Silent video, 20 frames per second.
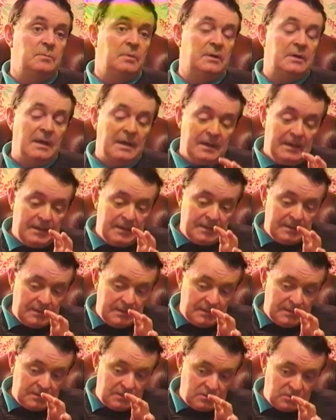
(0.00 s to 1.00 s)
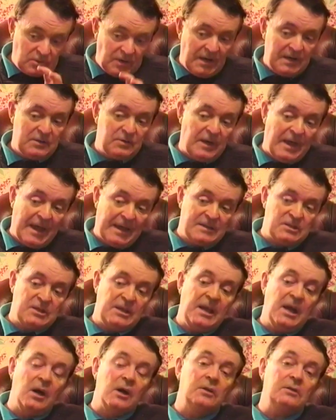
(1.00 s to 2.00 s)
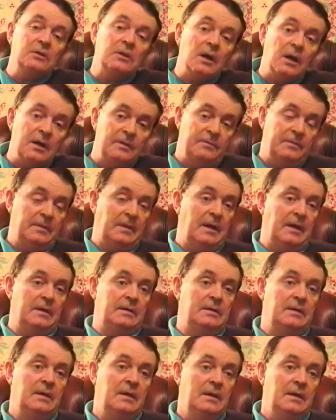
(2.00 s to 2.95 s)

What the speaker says: But trying to actually uncover that